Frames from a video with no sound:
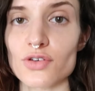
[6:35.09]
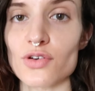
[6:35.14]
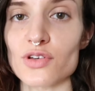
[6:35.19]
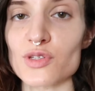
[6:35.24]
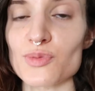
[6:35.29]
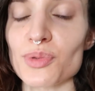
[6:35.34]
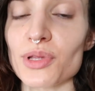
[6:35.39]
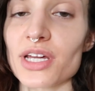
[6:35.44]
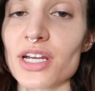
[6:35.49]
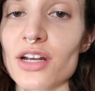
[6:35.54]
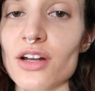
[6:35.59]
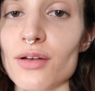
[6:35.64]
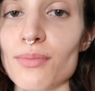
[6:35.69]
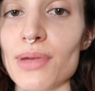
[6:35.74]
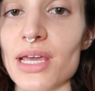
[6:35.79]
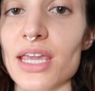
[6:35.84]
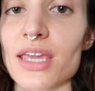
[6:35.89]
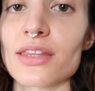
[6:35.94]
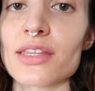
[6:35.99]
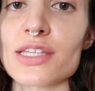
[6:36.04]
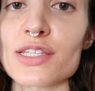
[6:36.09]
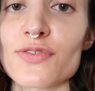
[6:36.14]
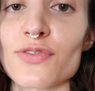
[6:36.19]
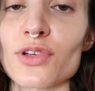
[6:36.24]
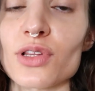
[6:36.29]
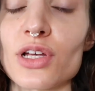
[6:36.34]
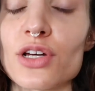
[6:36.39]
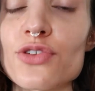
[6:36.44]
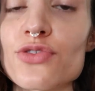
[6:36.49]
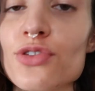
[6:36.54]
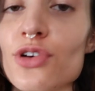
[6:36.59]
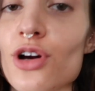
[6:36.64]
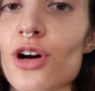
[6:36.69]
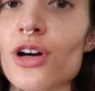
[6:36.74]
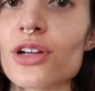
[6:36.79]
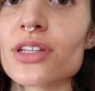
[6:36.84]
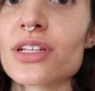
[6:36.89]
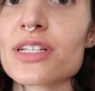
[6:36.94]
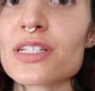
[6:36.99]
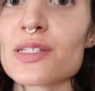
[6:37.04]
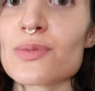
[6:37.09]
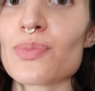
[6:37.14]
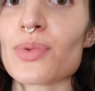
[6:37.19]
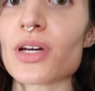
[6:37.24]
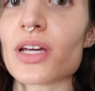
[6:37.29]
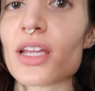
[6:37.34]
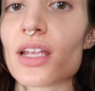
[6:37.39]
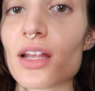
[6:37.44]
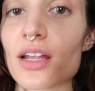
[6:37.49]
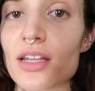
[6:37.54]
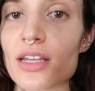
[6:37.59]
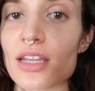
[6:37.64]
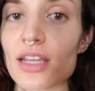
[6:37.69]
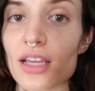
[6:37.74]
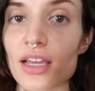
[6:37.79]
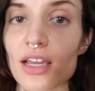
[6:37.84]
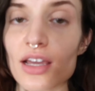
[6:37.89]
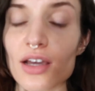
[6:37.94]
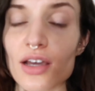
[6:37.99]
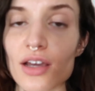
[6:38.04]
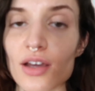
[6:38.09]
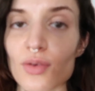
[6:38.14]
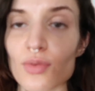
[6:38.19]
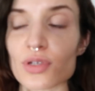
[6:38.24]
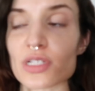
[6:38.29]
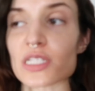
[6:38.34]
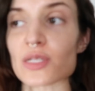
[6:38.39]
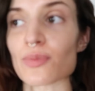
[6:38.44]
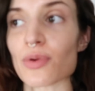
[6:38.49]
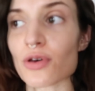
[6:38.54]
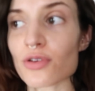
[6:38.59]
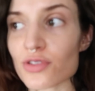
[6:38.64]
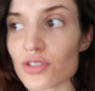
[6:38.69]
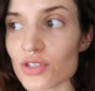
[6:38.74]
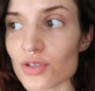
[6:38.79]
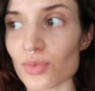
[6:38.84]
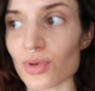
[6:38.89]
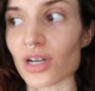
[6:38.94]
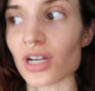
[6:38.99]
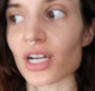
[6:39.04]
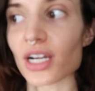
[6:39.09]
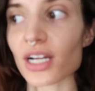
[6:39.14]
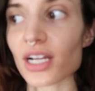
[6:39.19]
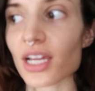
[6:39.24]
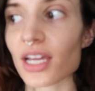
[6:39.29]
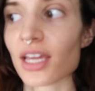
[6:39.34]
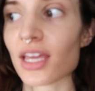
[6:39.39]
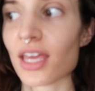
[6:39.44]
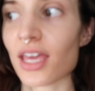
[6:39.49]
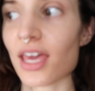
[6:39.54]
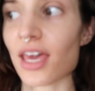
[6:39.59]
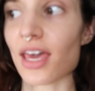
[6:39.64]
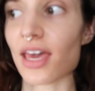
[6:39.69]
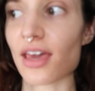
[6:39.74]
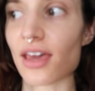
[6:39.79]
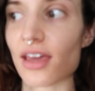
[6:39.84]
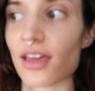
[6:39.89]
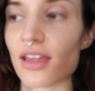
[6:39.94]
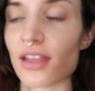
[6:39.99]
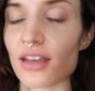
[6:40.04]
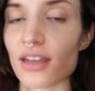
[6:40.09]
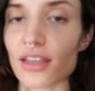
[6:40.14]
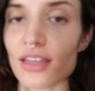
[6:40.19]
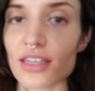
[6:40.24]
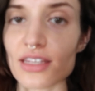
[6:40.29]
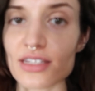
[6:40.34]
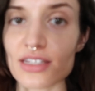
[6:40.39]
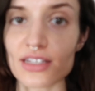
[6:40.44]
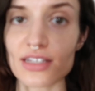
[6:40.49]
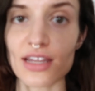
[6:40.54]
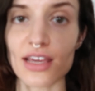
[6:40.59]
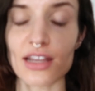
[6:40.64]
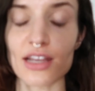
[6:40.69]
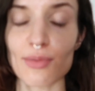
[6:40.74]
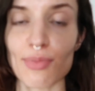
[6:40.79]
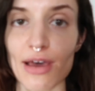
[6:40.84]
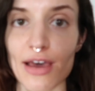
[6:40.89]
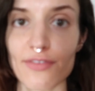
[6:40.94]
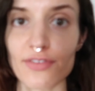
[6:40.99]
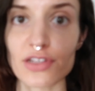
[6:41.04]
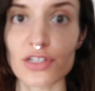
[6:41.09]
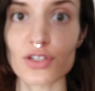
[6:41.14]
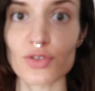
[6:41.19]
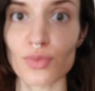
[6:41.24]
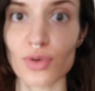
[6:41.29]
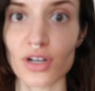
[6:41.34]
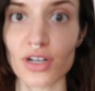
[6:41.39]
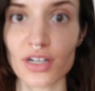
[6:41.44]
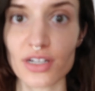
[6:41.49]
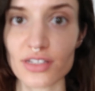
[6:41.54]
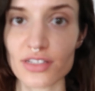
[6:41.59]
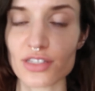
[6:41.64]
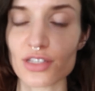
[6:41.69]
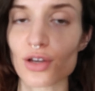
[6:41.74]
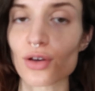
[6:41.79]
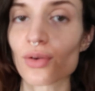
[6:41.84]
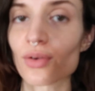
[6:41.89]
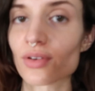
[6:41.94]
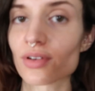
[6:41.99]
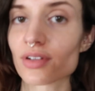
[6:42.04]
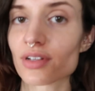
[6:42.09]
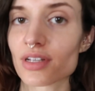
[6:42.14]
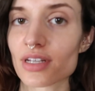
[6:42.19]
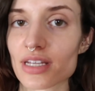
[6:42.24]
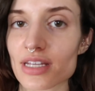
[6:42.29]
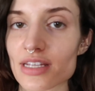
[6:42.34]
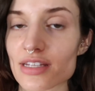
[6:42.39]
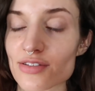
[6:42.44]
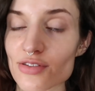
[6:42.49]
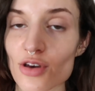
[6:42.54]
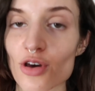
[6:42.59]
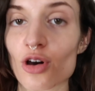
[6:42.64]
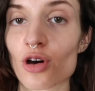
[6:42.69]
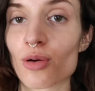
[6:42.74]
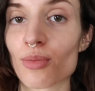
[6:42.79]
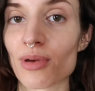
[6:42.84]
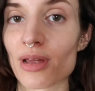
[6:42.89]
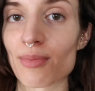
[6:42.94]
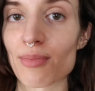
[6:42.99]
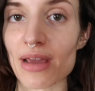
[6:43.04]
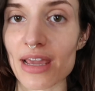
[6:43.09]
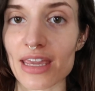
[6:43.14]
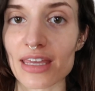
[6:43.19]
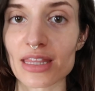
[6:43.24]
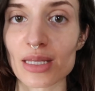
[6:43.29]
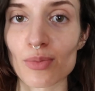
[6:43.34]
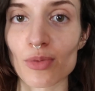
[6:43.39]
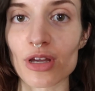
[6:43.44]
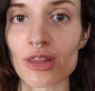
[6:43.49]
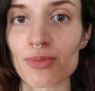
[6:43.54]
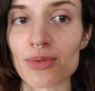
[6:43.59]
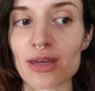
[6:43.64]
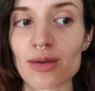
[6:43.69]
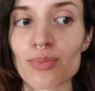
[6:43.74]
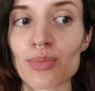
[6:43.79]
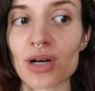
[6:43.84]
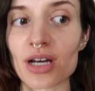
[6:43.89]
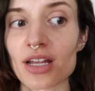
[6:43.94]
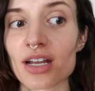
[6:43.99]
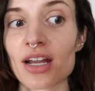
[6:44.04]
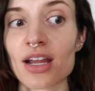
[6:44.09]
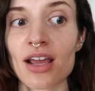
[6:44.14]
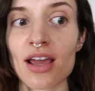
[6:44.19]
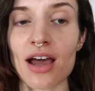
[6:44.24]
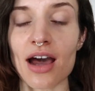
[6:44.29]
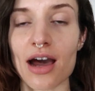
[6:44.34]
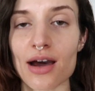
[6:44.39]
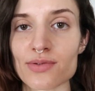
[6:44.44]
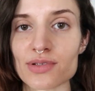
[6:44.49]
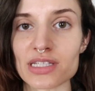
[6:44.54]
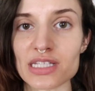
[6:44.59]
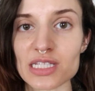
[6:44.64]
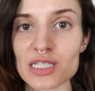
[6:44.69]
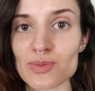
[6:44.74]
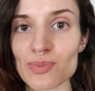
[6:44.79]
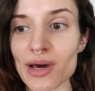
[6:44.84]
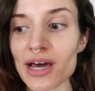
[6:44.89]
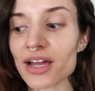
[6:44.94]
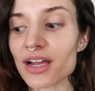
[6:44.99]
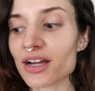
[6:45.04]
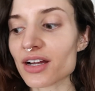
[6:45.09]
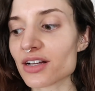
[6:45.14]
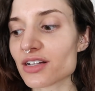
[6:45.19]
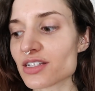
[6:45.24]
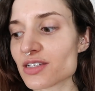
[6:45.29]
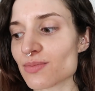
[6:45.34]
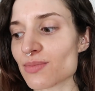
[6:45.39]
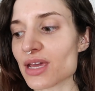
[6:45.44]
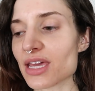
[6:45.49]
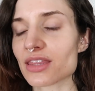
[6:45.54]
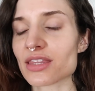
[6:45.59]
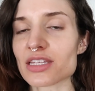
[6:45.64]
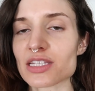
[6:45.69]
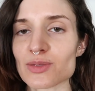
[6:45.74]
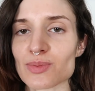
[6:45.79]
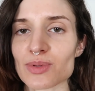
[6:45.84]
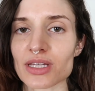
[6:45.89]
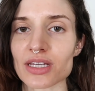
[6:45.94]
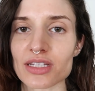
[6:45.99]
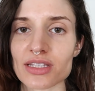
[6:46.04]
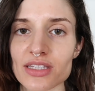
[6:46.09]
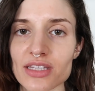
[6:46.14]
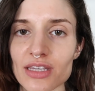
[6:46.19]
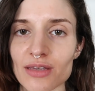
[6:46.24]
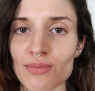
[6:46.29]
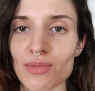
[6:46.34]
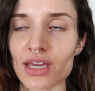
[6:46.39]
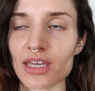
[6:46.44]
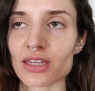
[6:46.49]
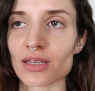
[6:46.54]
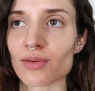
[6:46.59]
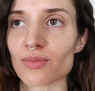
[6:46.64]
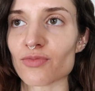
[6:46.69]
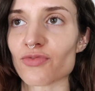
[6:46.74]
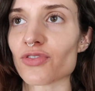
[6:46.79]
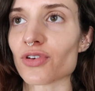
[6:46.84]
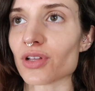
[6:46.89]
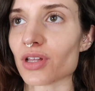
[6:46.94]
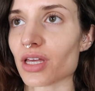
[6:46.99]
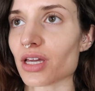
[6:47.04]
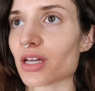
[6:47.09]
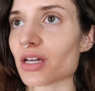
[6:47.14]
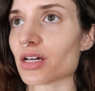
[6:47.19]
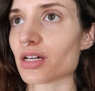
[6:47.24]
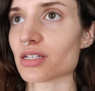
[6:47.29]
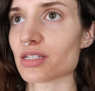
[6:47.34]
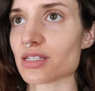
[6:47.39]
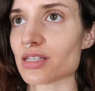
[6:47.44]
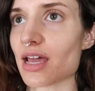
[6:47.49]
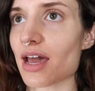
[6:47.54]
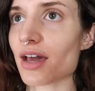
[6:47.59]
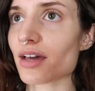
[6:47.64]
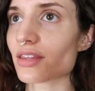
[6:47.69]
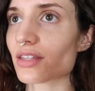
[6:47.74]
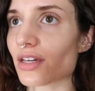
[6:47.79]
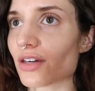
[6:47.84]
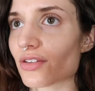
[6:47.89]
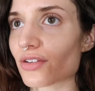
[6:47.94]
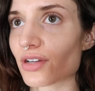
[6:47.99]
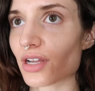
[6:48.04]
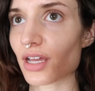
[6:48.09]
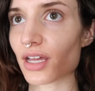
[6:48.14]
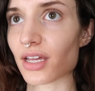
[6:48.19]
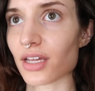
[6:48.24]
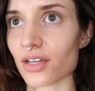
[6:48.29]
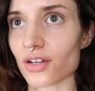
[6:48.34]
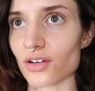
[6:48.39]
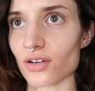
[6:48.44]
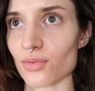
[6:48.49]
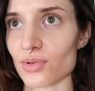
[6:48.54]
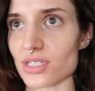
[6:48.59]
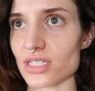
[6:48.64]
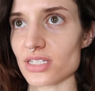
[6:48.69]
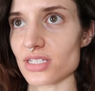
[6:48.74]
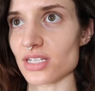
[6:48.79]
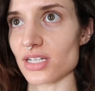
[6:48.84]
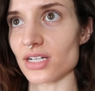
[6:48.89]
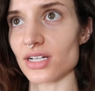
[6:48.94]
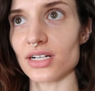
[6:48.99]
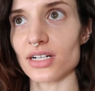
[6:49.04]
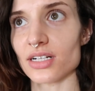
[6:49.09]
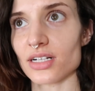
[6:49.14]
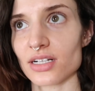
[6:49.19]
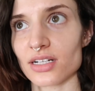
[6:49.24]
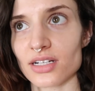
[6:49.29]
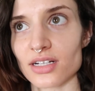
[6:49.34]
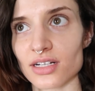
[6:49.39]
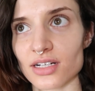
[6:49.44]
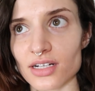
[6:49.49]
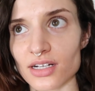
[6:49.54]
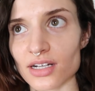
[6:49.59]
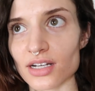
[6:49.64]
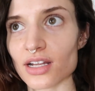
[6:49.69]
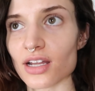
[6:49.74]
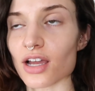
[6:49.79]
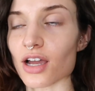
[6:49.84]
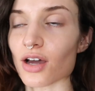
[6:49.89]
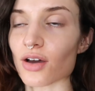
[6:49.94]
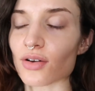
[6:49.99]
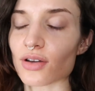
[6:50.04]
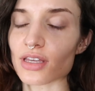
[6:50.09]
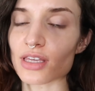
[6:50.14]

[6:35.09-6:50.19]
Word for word: So I was planning on making these for lunch regardless, but Nick was supposed to work, and he didn't end up having to work, so he's home and making them with me, but I was inspired to make these because he made them for like a snack the other day, or was it dinner? Dinner. Oh,